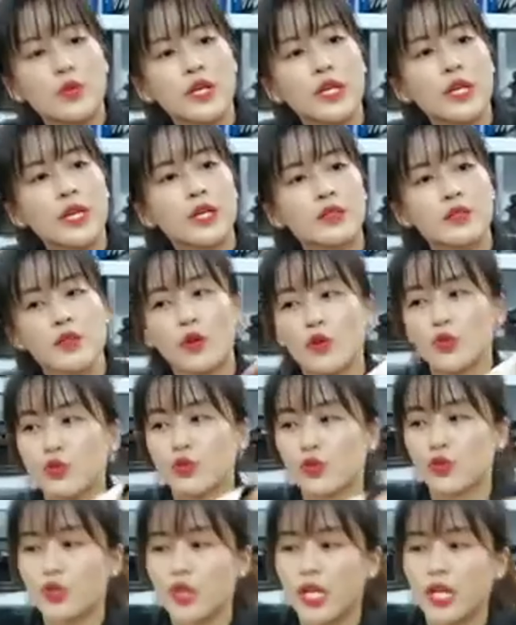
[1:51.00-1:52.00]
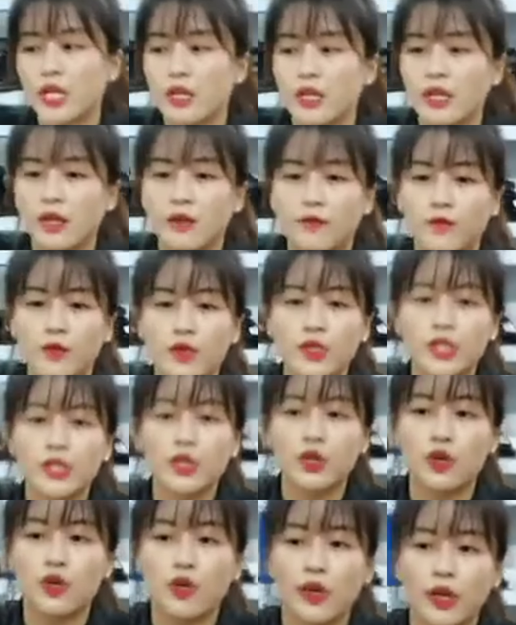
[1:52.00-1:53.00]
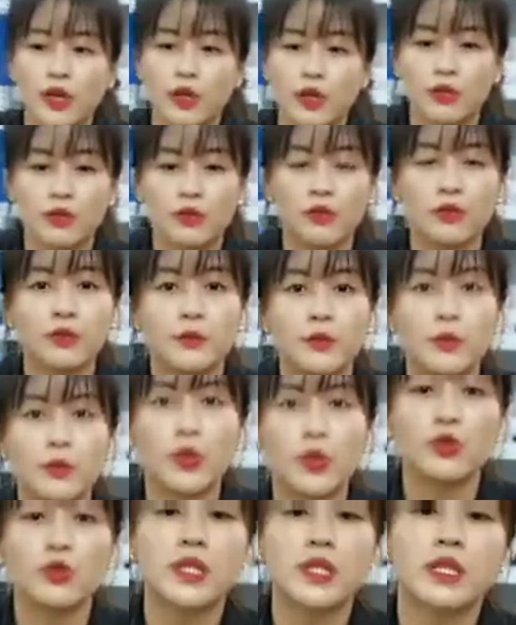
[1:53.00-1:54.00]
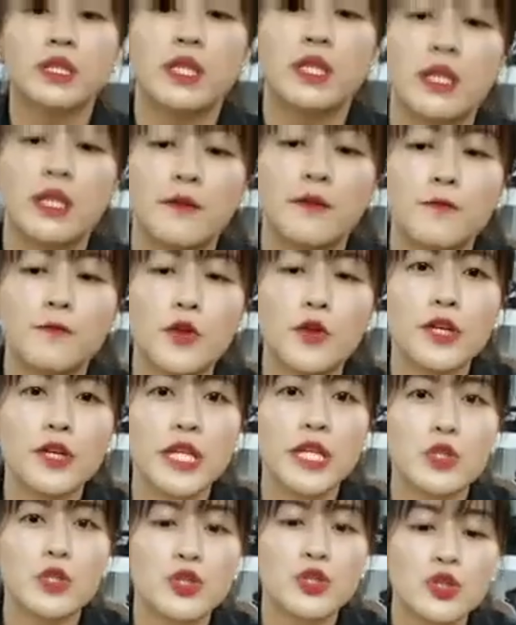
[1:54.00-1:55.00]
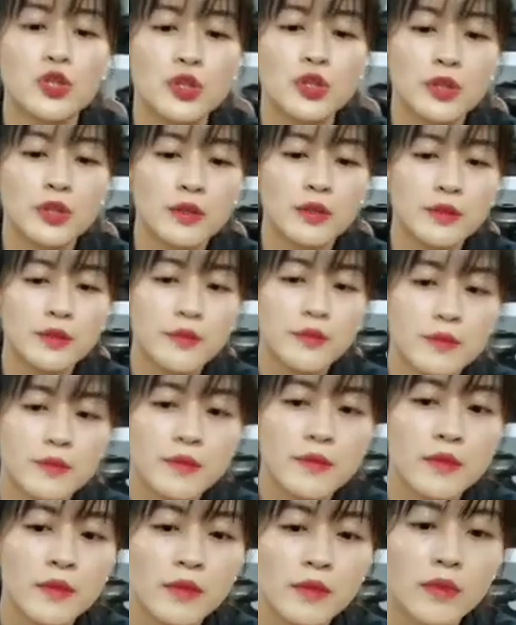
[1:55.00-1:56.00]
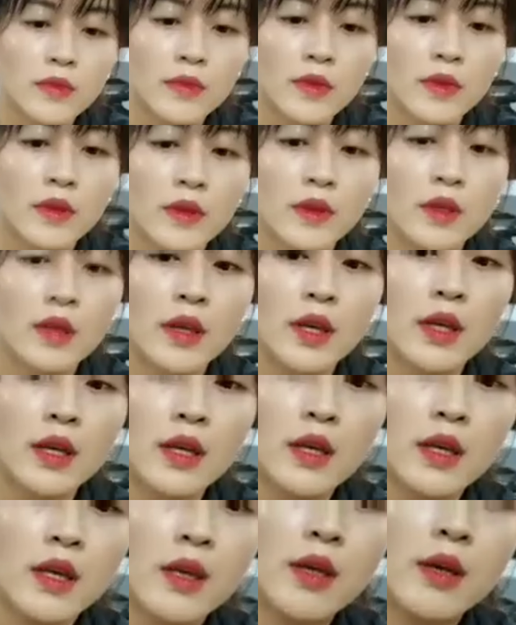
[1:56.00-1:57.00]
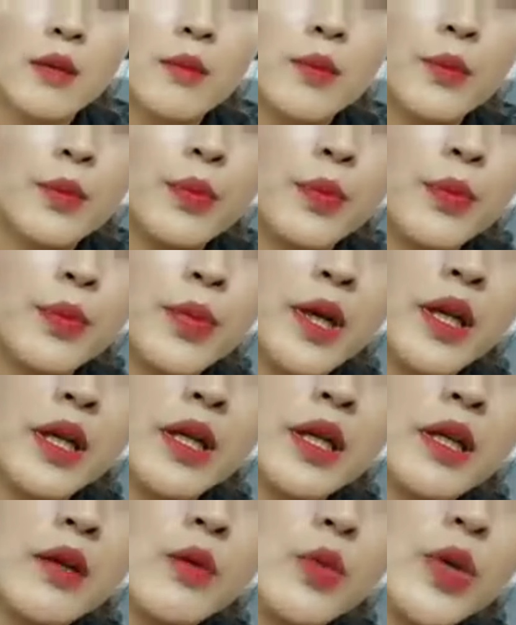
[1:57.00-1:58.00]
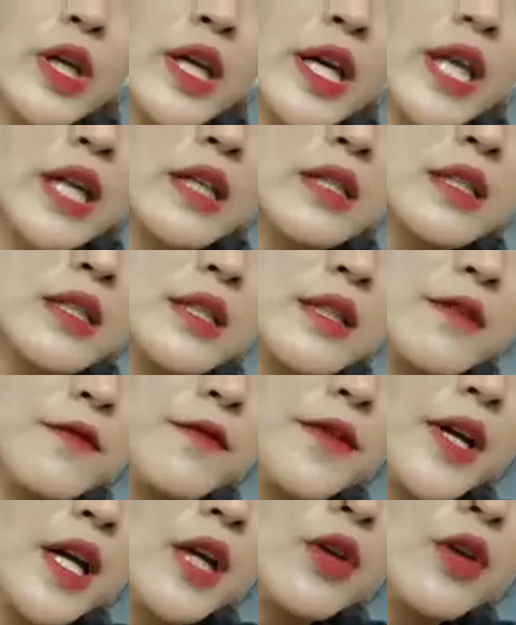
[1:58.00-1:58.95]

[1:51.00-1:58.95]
pay attention to this when buying speakers. In how much space can the power and speaker coverage be used? This is very important second